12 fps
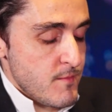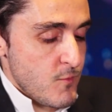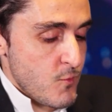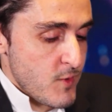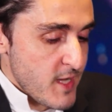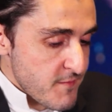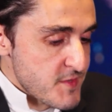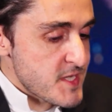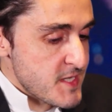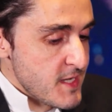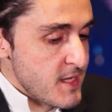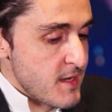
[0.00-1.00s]
we have
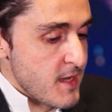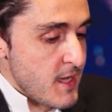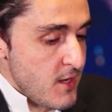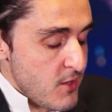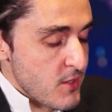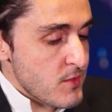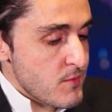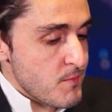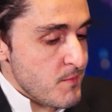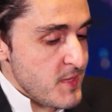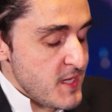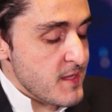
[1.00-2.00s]
seen a lot
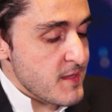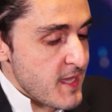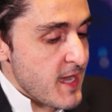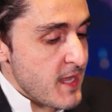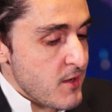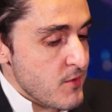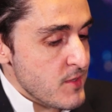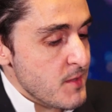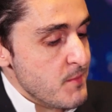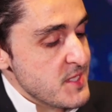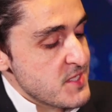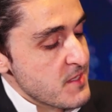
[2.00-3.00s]
being done on the
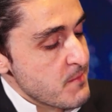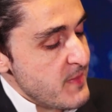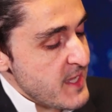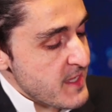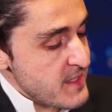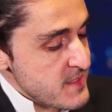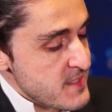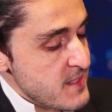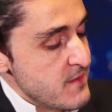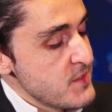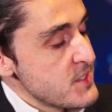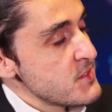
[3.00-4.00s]
basic banking
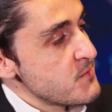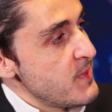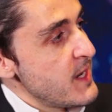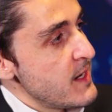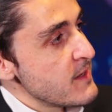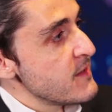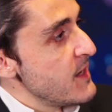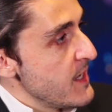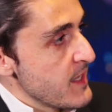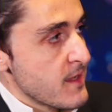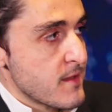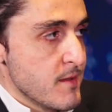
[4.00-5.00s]
services part,
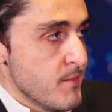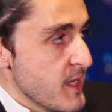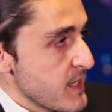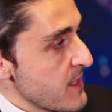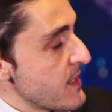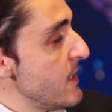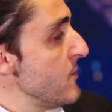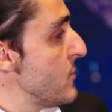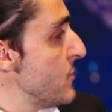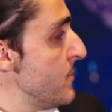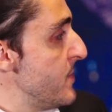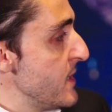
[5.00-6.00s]
like the bank
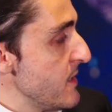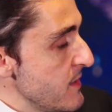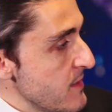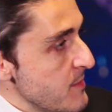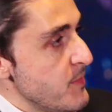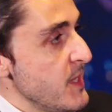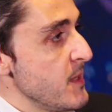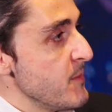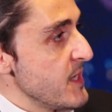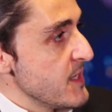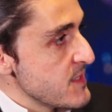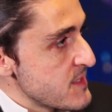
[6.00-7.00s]
account opening, the
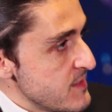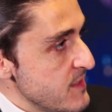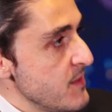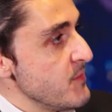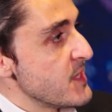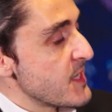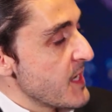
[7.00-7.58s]
payments, the debit